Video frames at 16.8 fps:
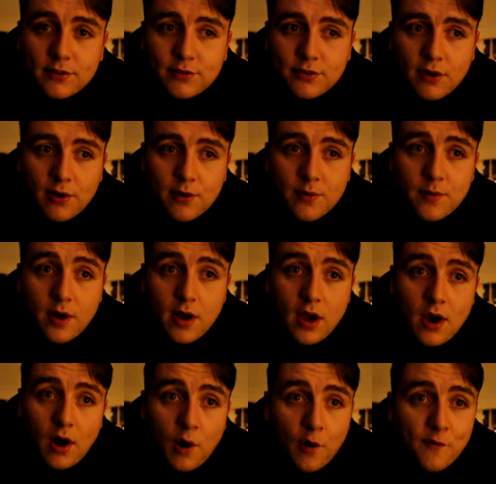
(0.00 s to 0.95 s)
So
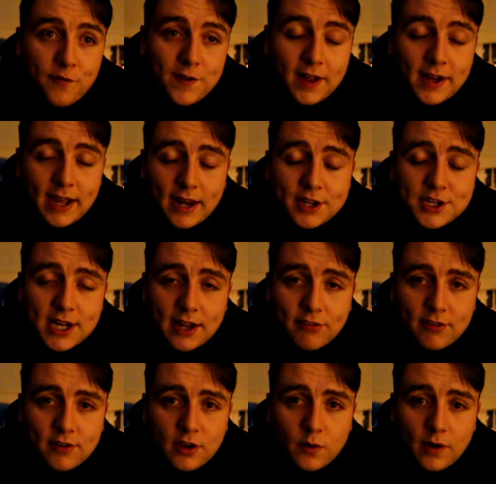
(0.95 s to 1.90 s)
hopefully I'll get a chance
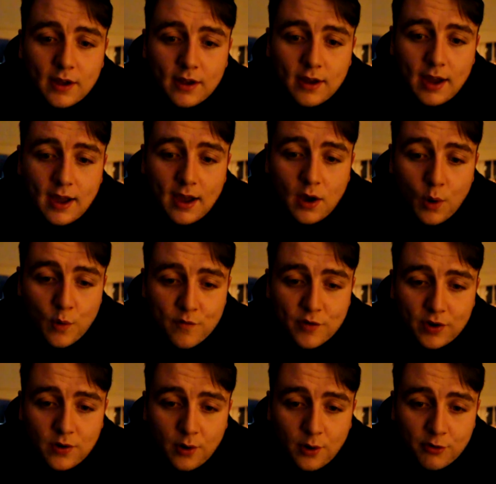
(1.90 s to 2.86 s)
to do it over
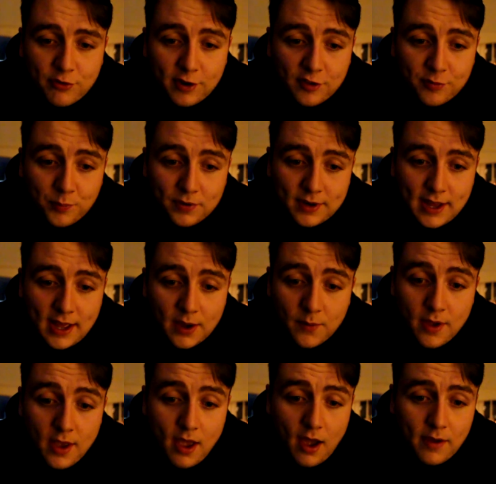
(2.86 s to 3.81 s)
the course of this month.
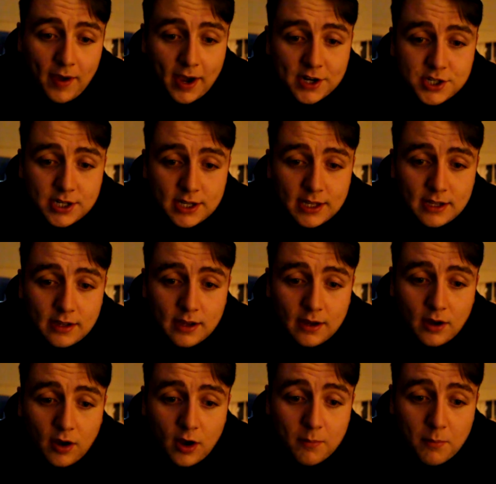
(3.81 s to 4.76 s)
Now,
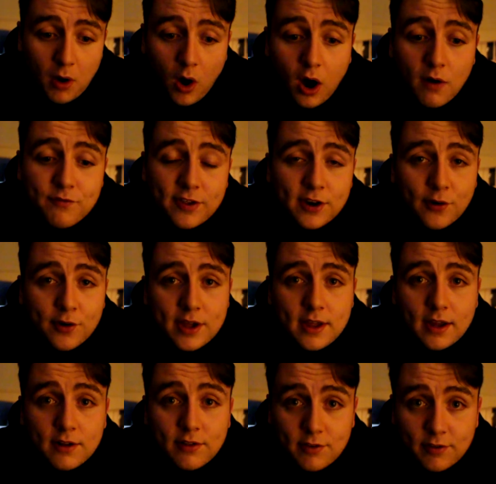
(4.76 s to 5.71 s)
I'm off tonight.
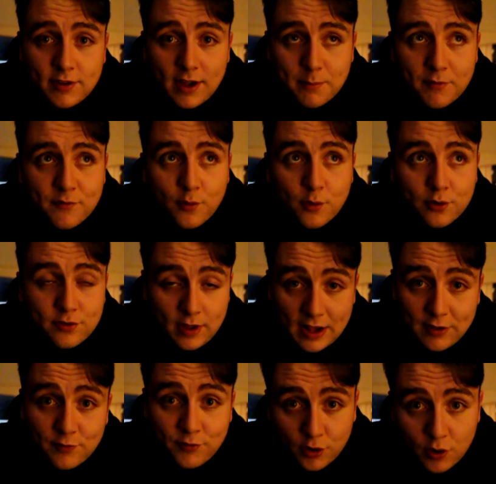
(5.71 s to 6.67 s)
It's December 1st
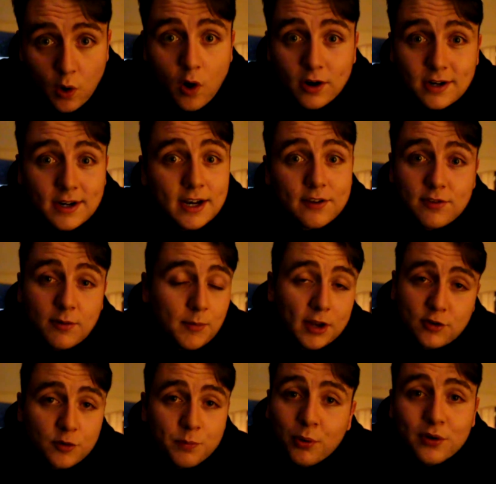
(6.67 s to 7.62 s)
as of recording this. I'm
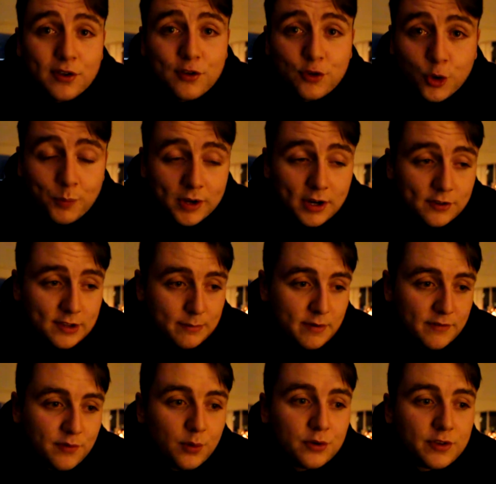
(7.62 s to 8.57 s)
not just putting this up on
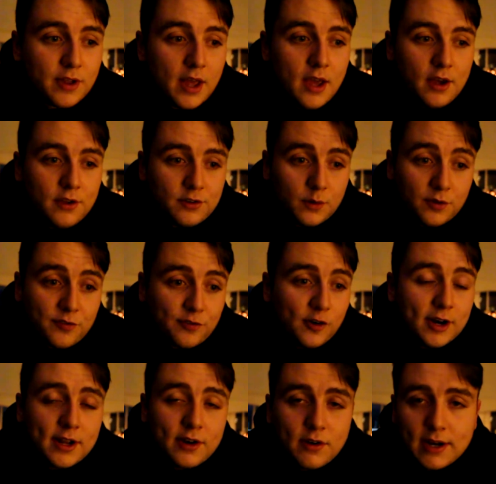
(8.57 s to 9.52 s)
December 1st. So it's
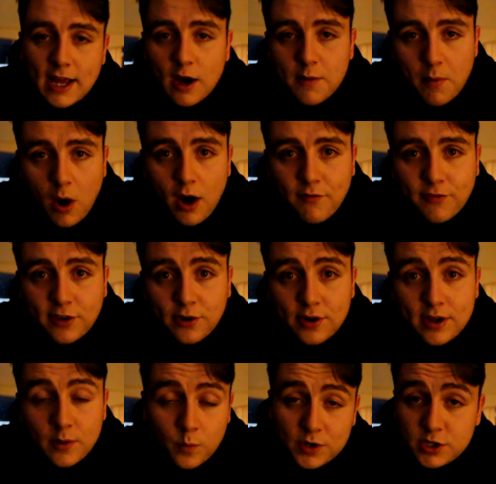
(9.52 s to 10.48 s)
Friday night now. I'm off
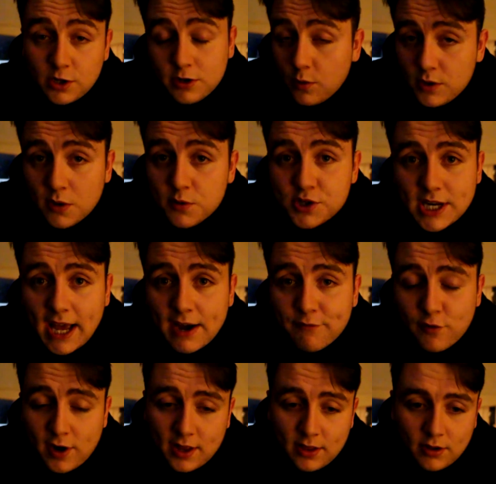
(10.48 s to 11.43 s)
tonight, which I don't usually have
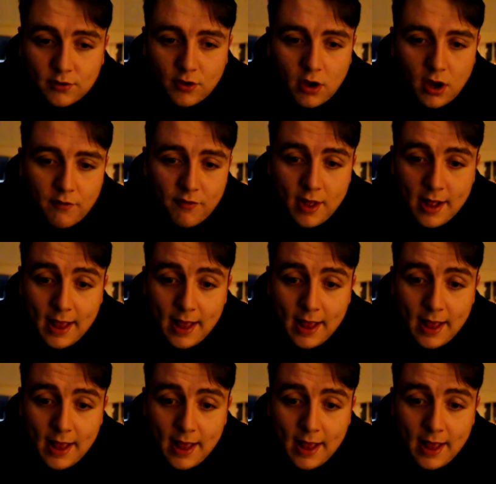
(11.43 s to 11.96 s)
Friday nights off.